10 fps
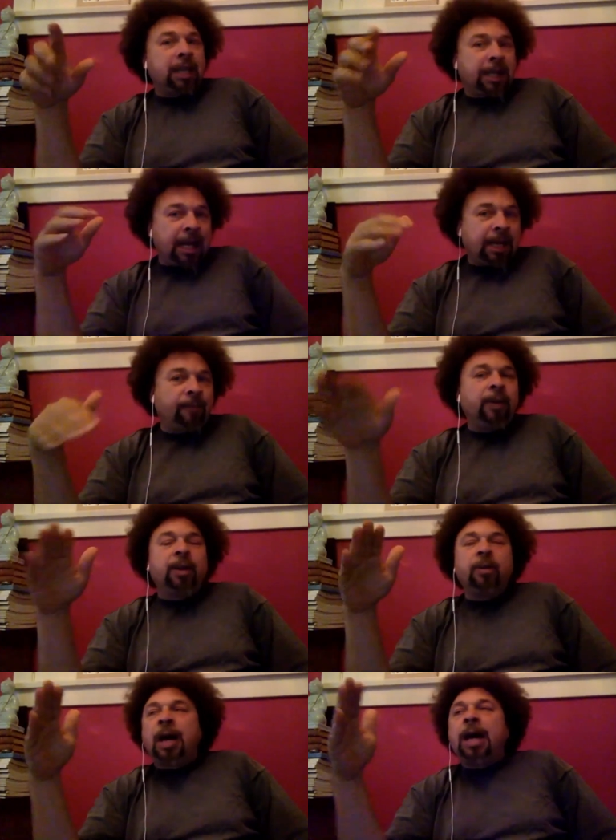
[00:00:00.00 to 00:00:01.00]
Like I can figure,
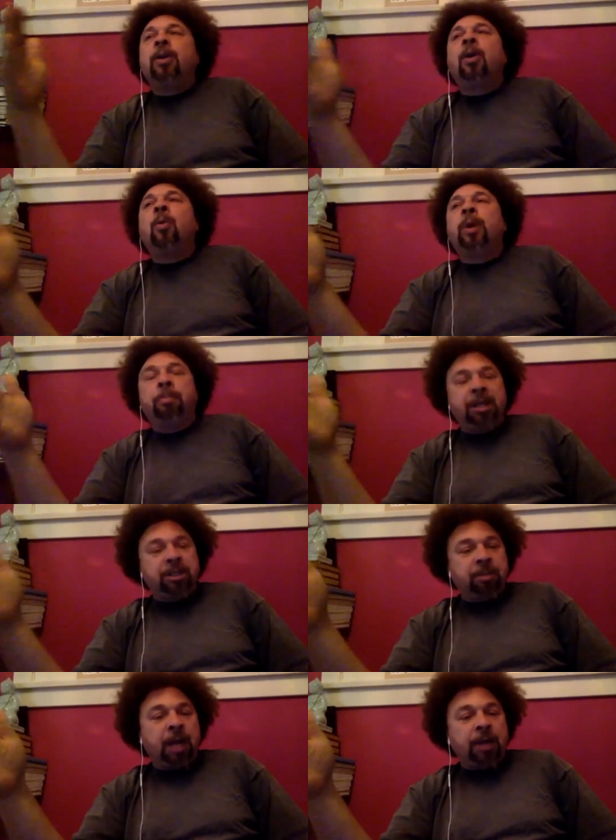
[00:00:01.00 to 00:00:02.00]
you know, I know when a
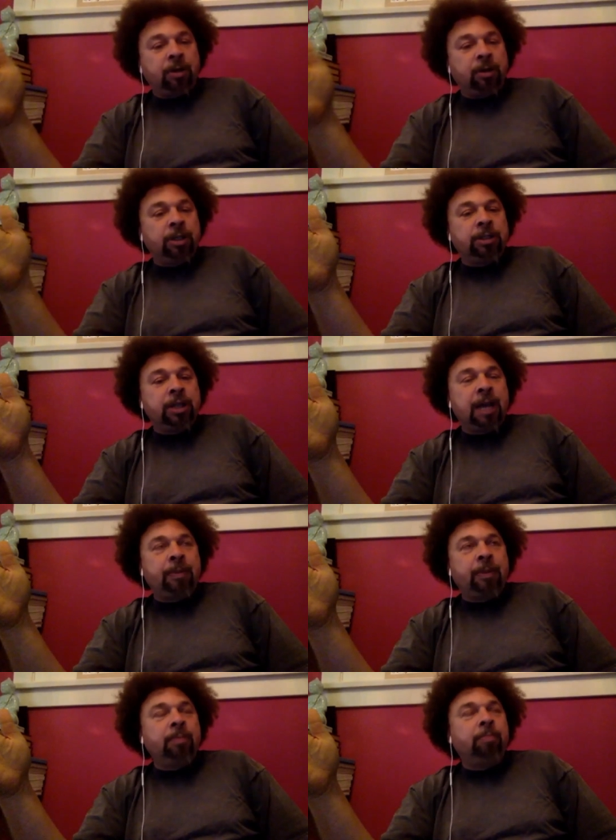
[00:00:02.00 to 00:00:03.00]
basic plot turn needs to
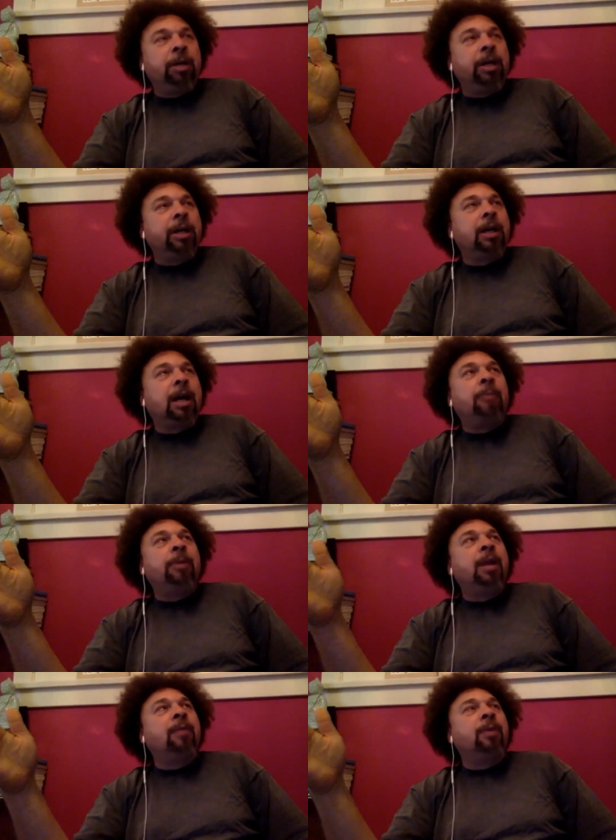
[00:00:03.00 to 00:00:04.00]
happen, but I'm
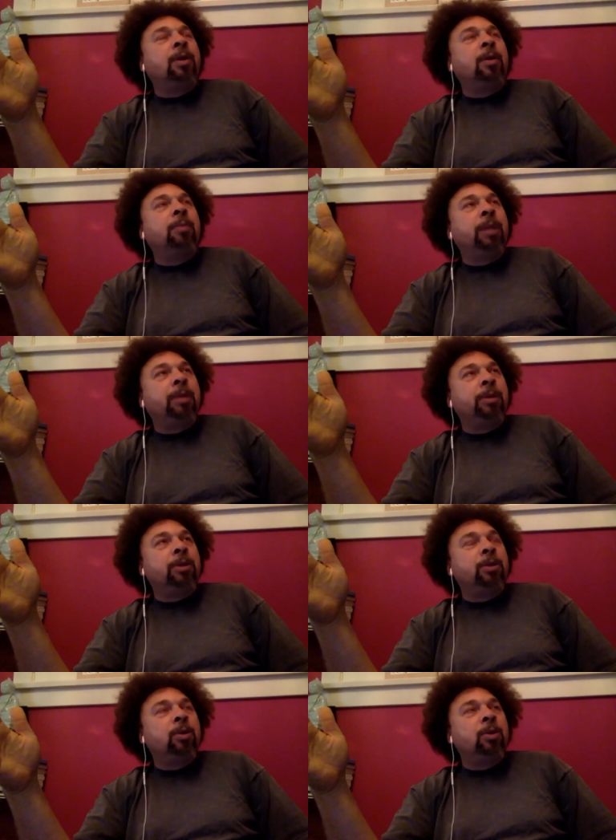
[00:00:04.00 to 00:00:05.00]
never going to be able to
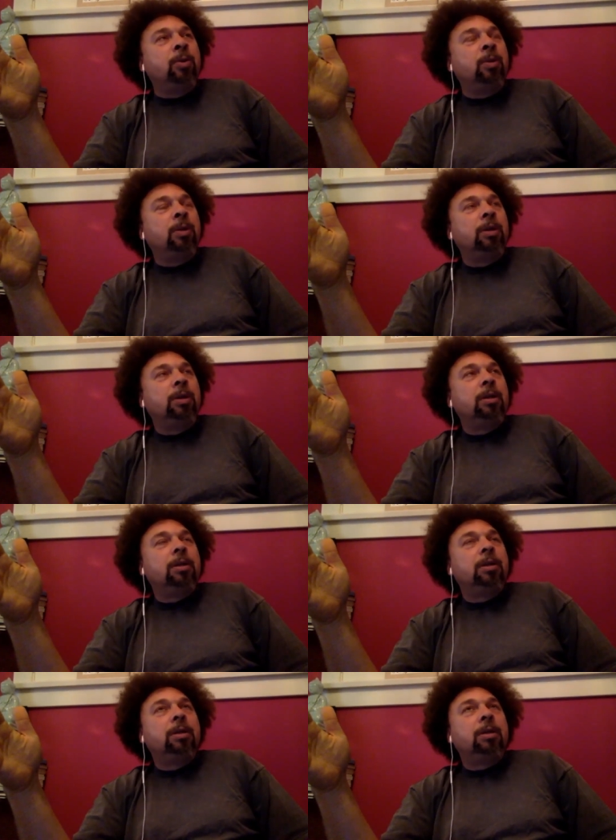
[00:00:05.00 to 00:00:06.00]
do
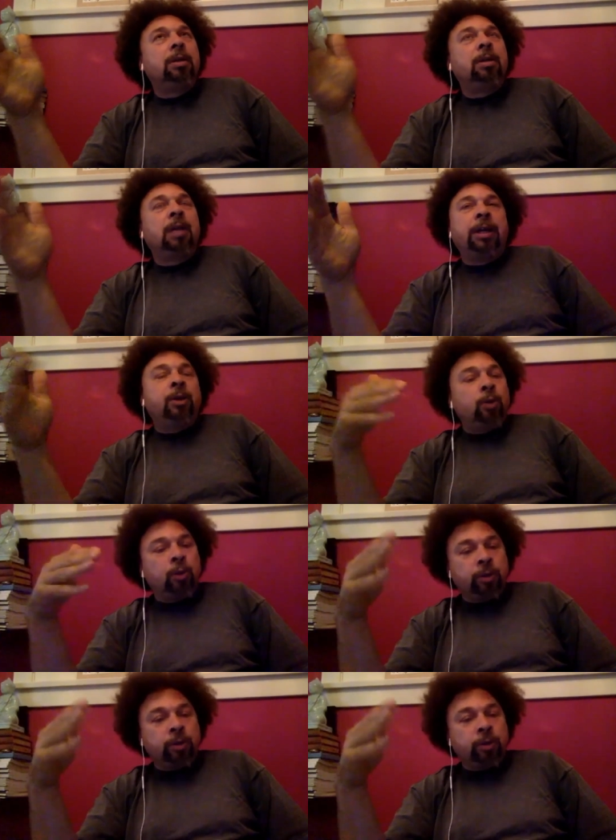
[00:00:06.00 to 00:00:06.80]
like Usual